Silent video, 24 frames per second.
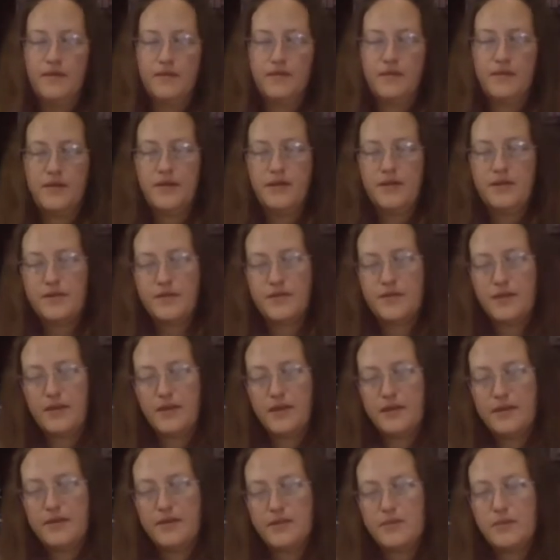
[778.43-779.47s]
Alright, so
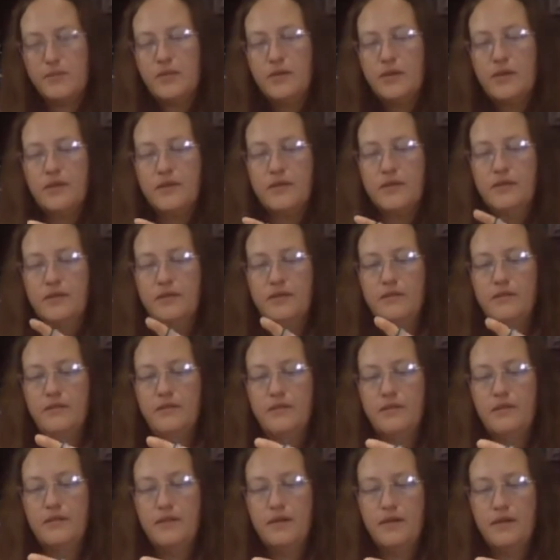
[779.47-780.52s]
that is one
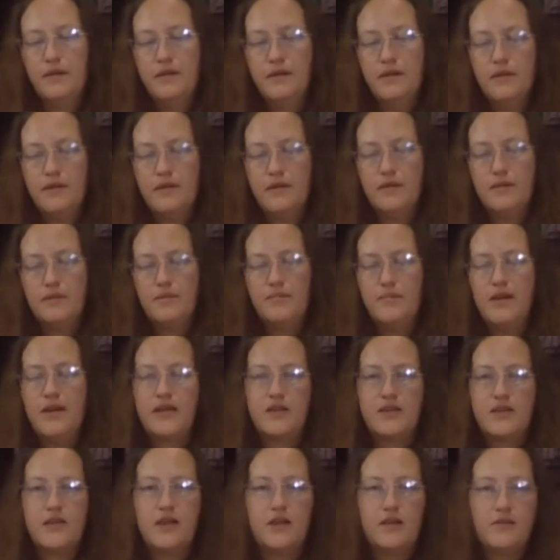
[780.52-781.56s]

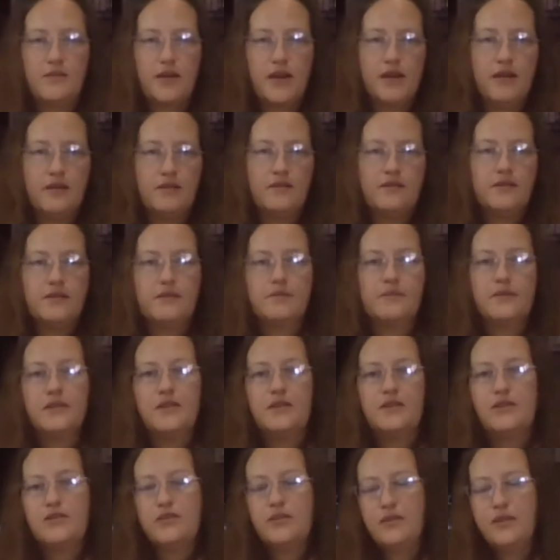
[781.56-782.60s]
matching round. I'm going
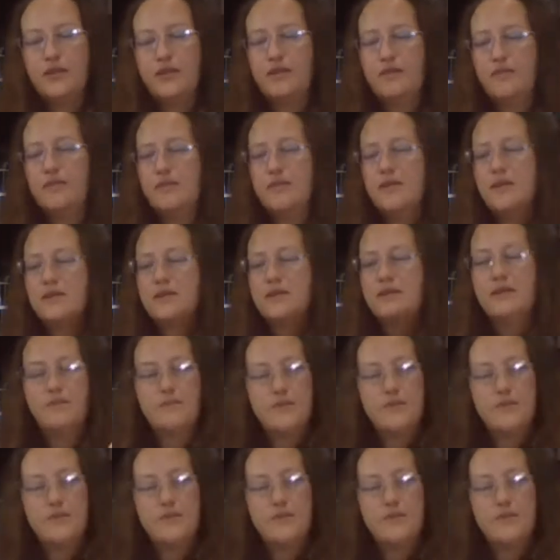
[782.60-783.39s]
to join it with a slip